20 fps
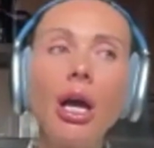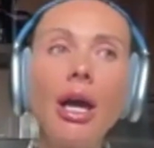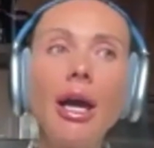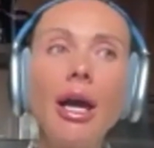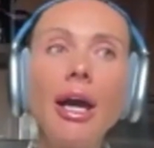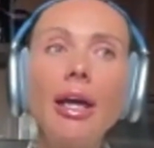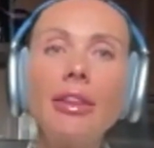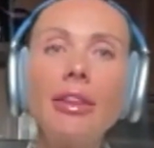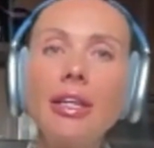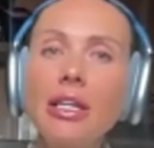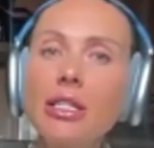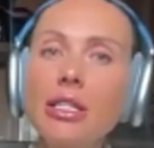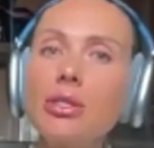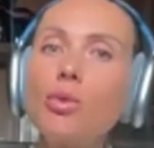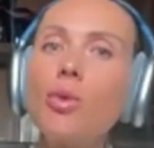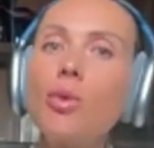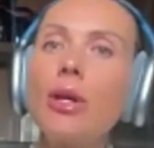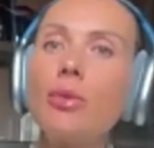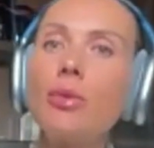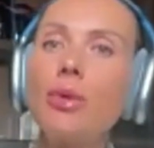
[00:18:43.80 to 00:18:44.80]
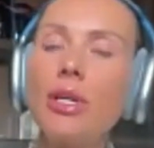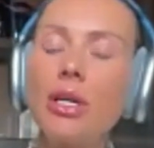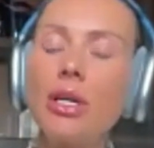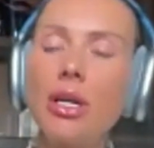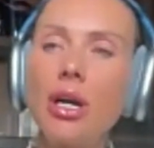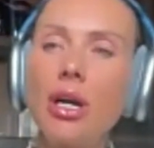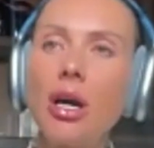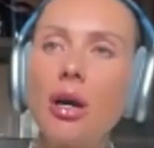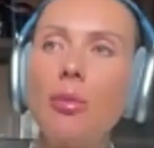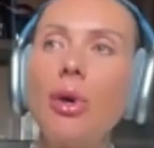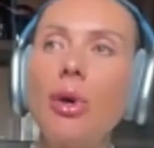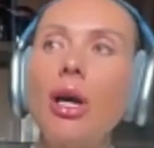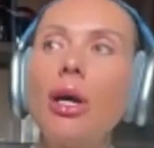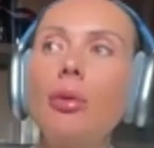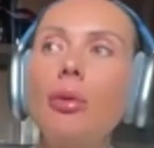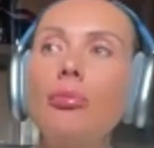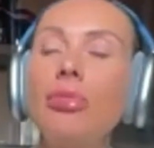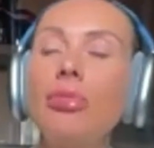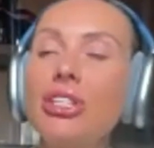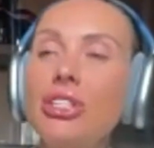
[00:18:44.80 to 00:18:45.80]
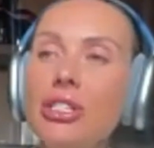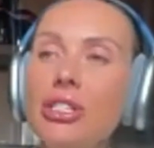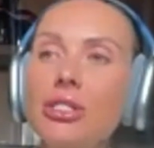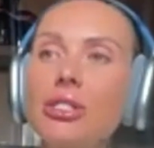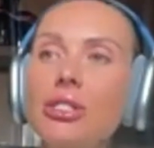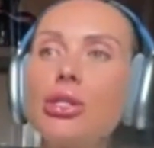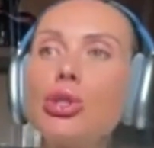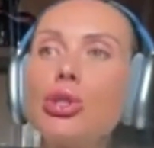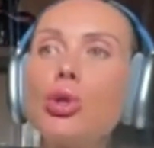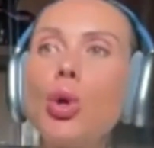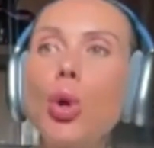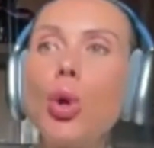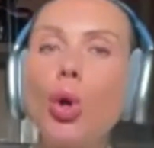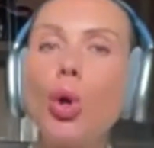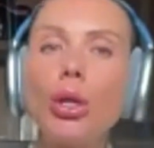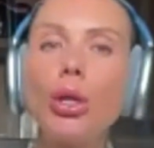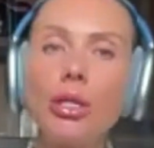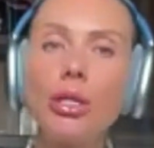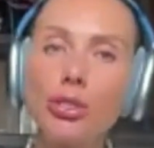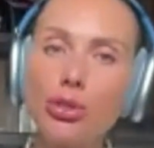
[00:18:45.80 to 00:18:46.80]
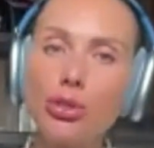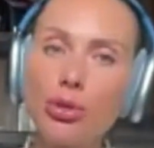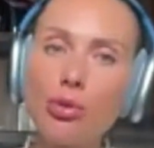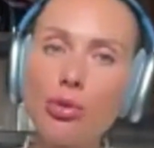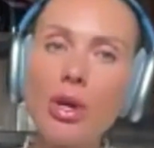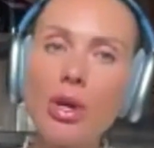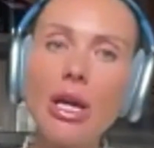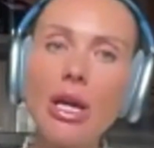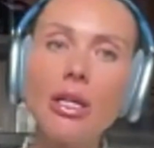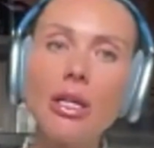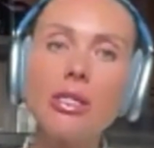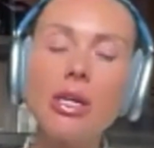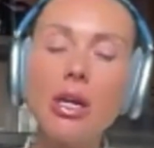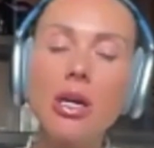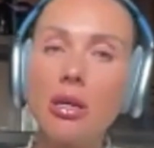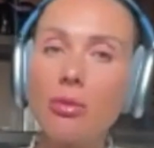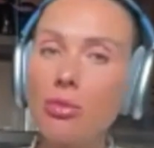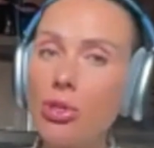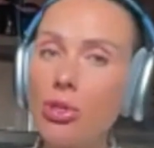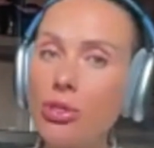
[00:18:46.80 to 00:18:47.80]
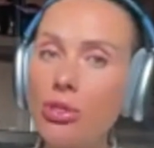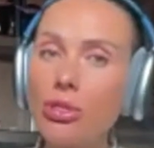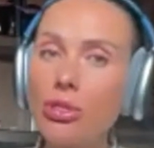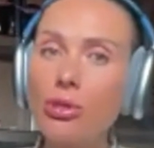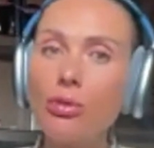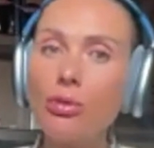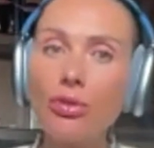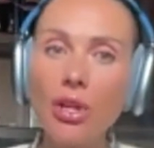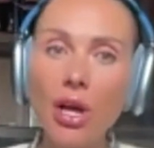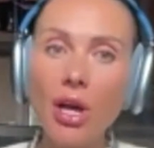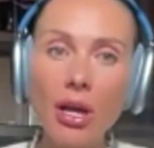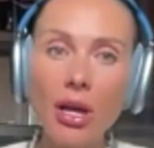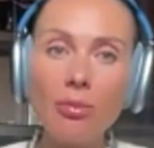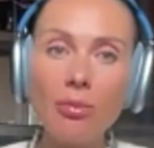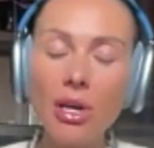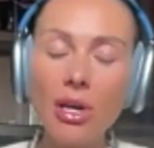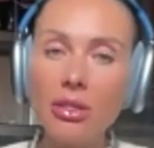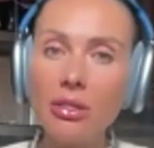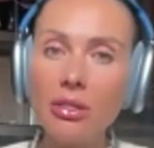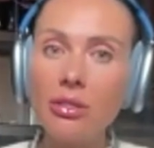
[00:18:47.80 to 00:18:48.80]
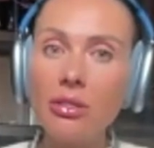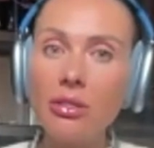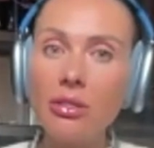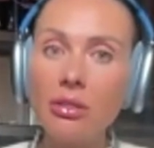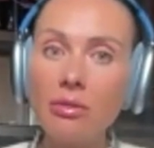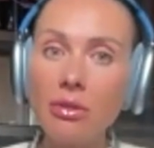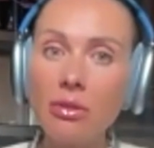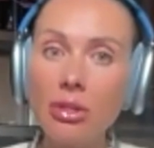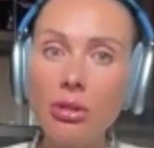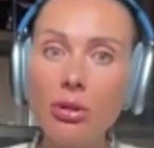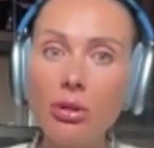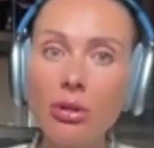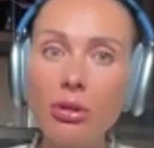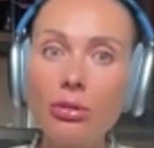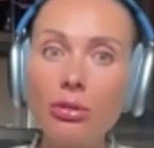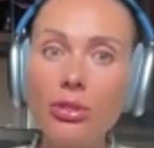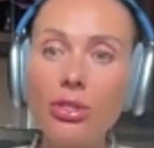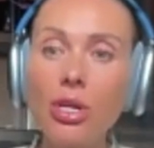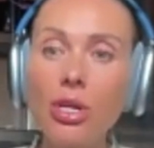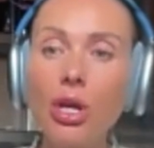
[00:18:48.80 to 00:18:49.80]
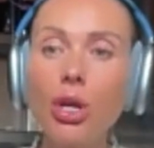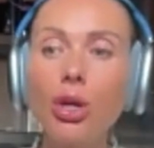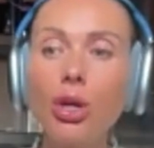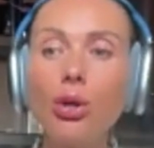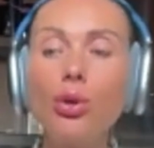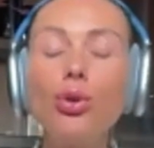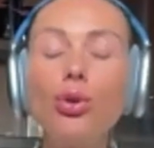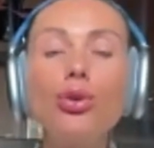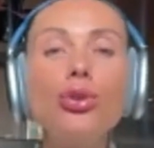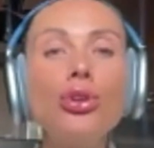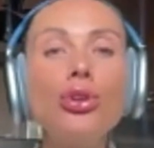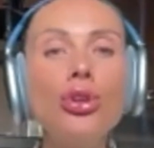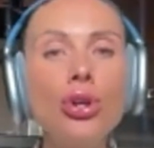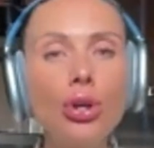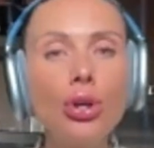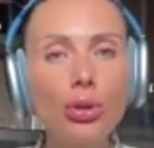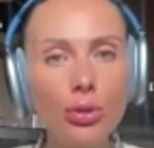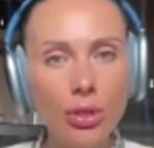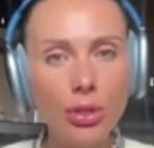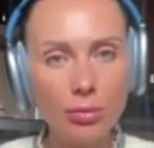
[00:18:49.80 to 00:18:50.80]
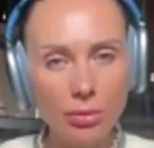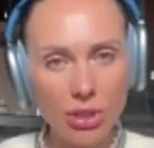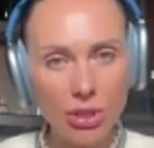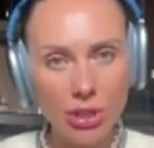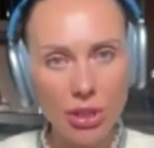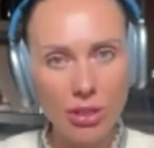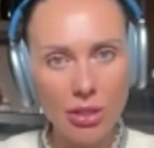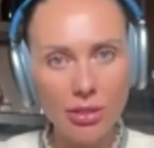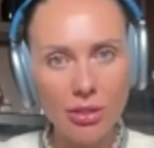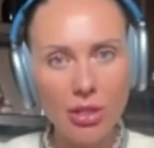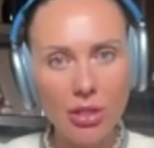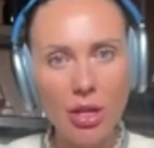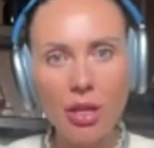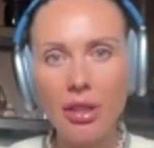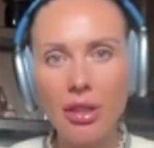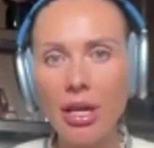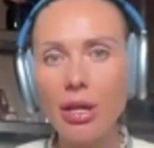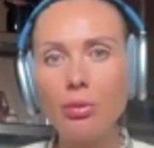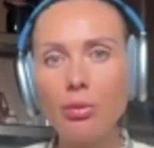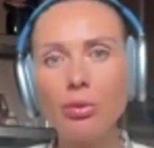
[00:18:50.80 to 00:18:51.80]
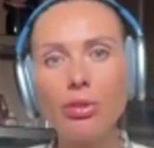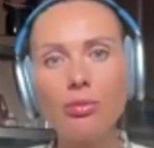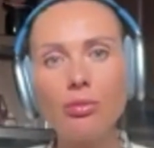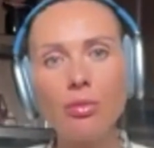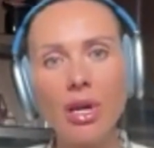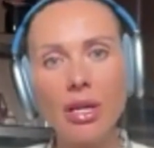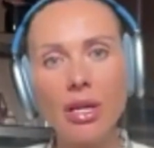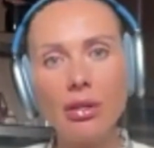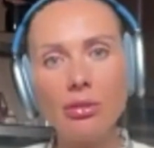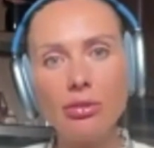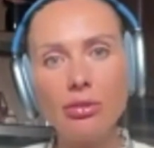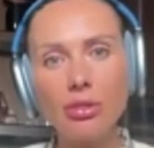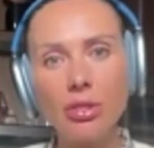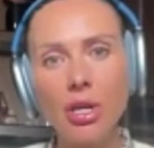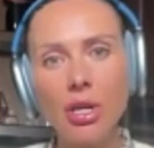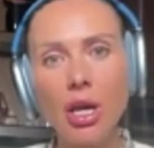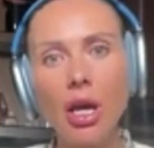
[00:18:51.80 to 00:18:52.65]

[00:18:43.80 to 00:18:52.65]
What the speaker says: and that's where we come. My distant goal is to create a community of like minded individuals who know themselves. That what matters.